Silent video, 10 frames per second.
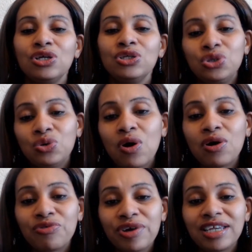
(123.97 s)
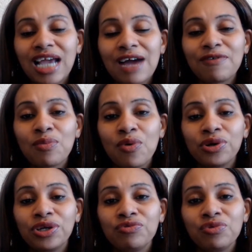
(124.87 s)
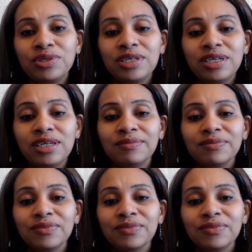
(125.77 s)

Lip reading: Do you already have a morning routine?